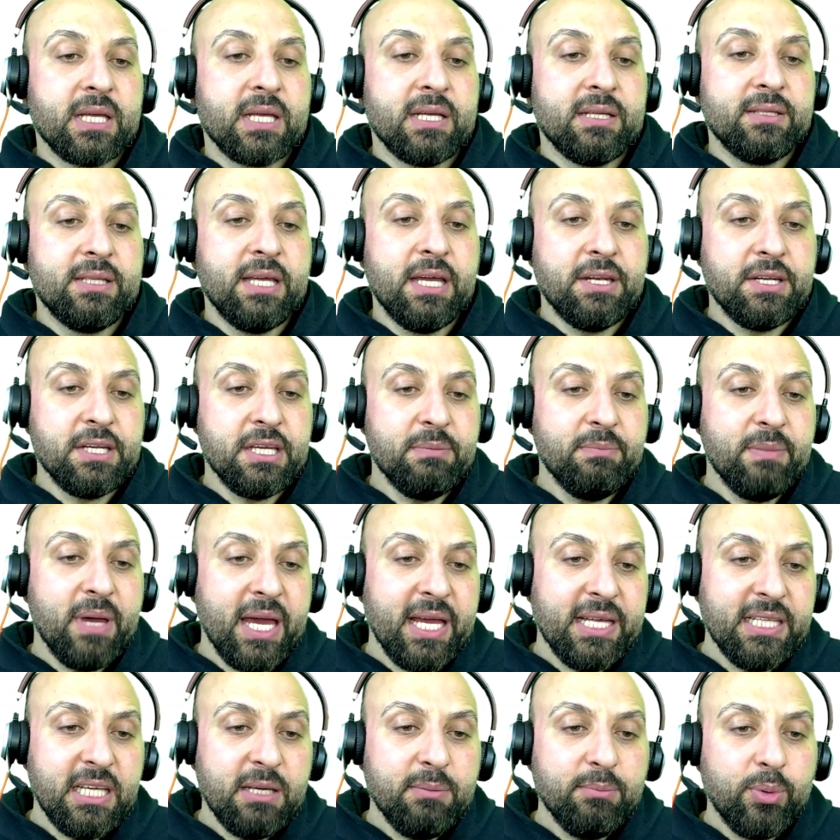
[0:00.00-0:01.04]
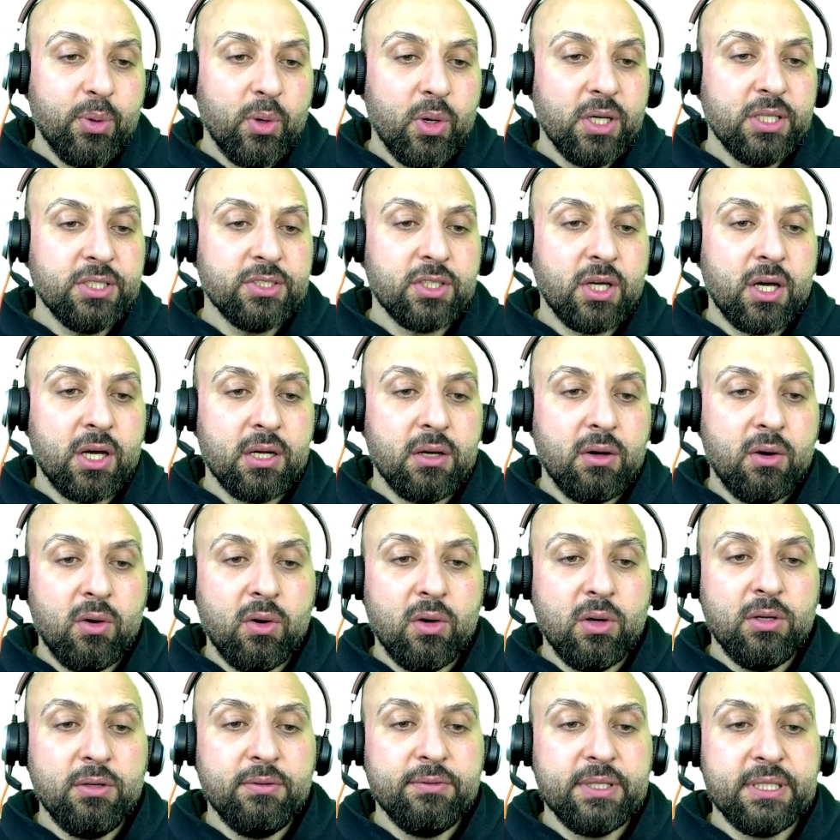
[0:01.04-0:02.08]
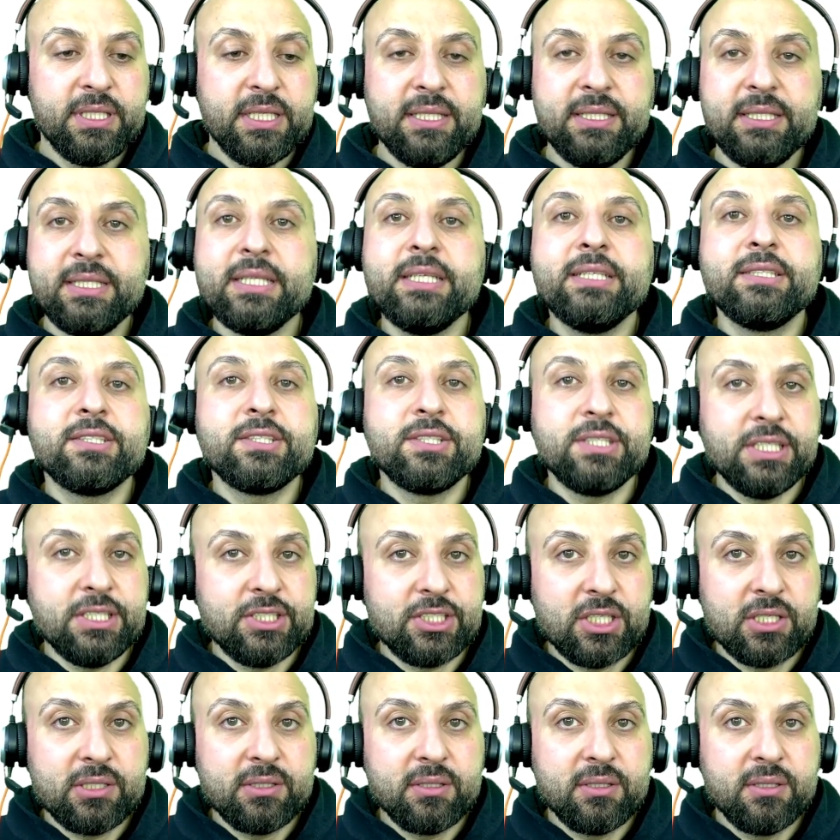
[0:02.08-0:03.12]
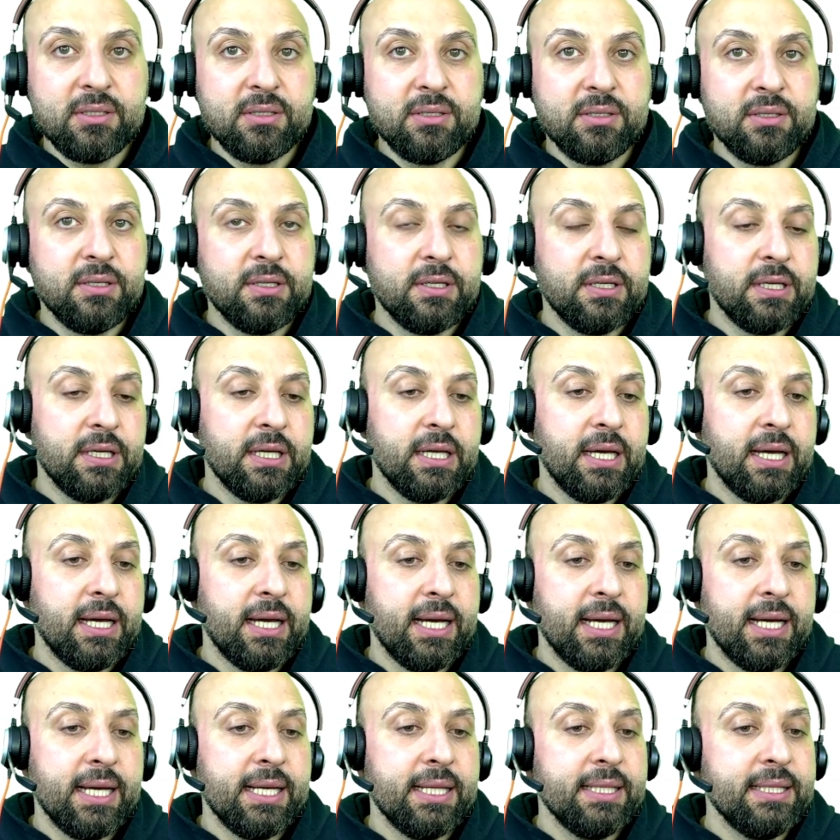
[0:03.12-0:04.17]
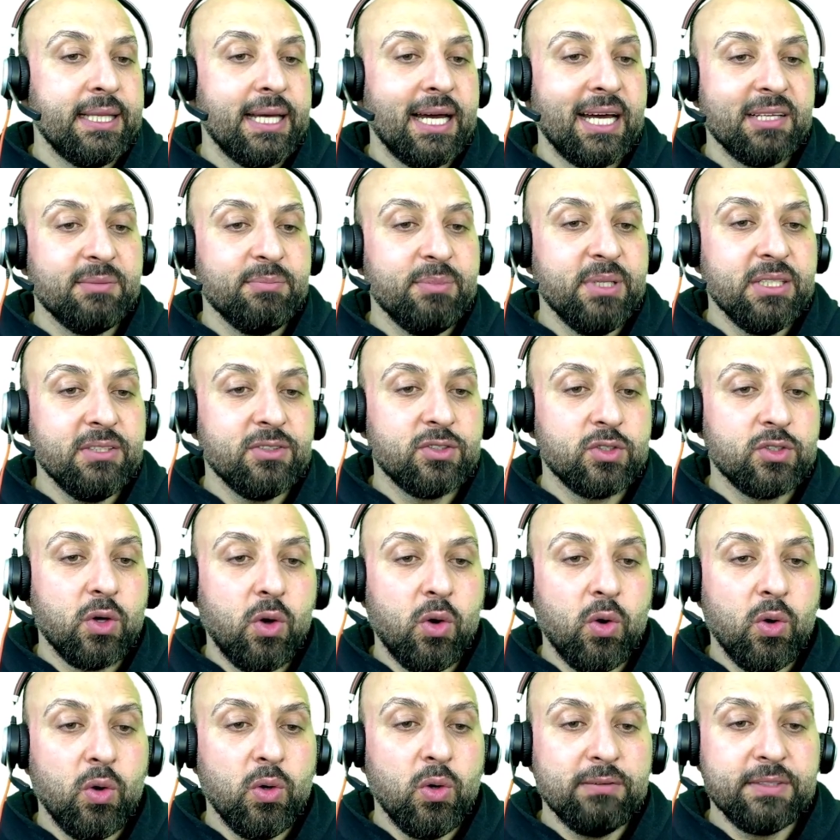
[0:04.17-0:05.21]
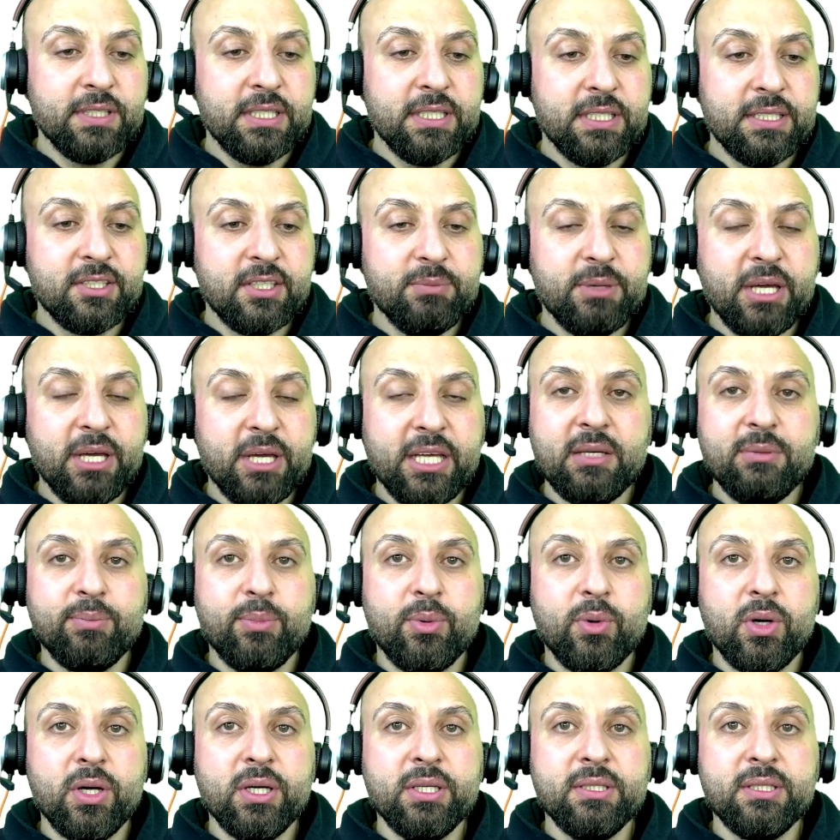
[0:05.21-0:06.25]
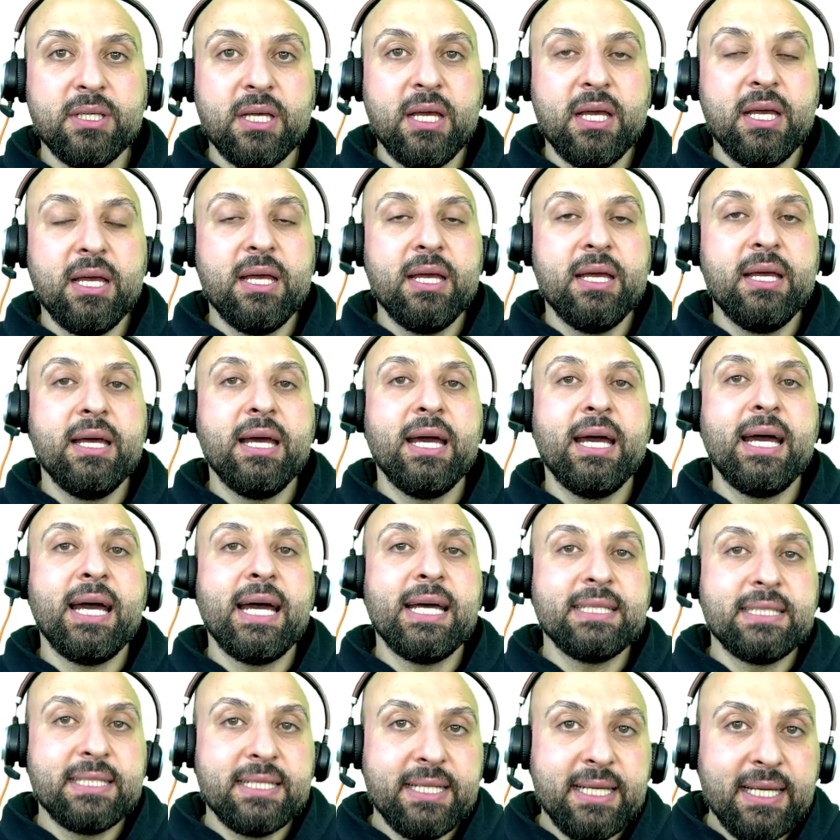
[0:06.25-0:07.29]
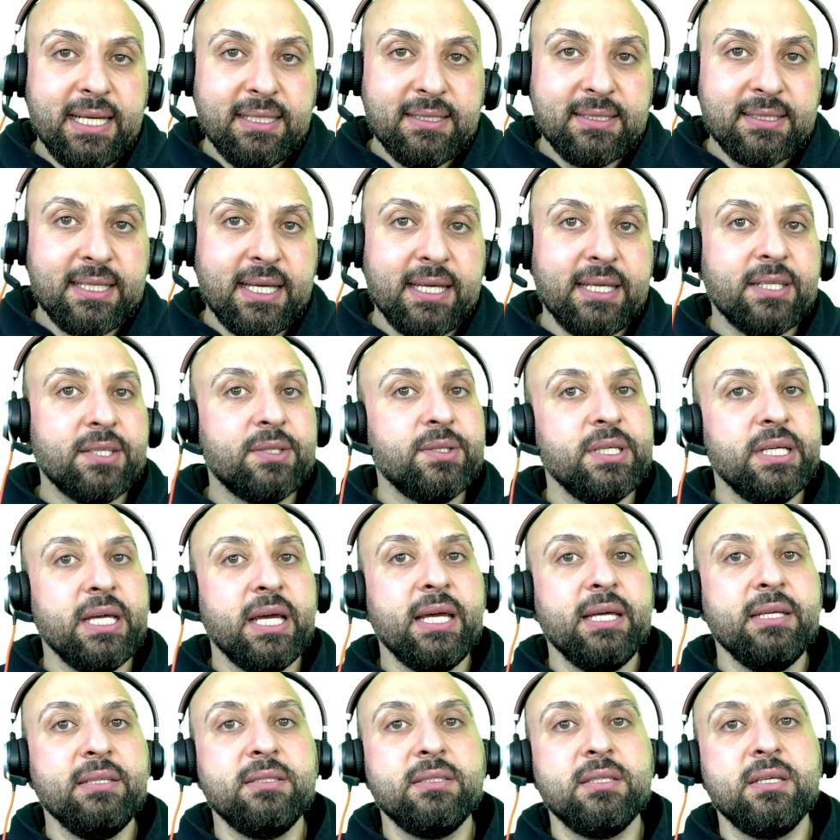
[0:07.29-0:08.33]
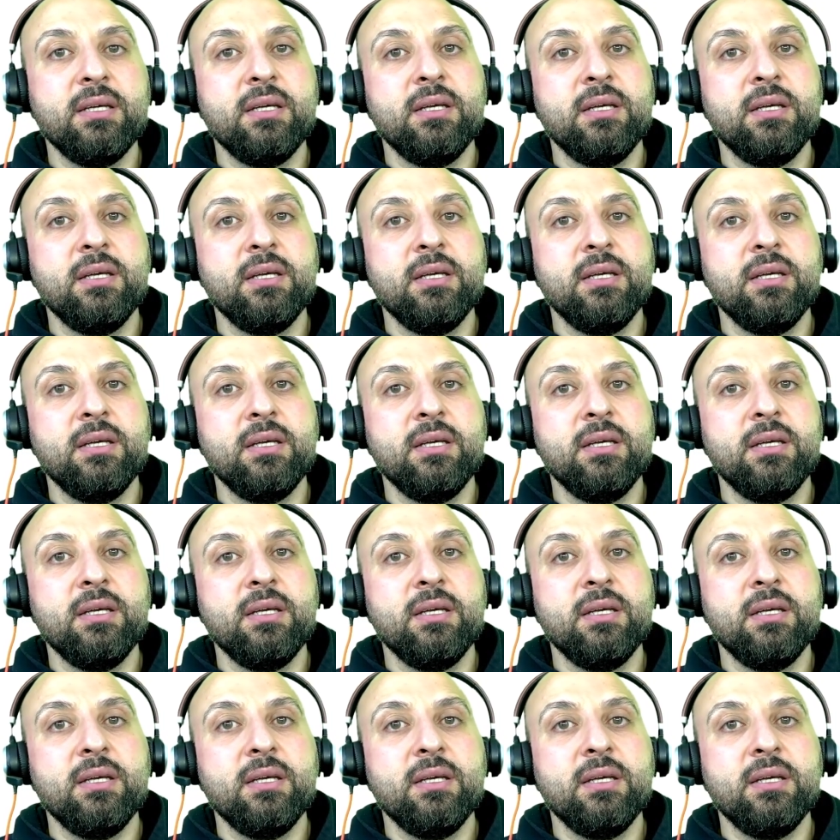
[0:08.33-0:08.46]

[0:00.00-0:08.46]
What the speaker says: the remaining points are all within this region. And that means all of these remaining points, at least they create,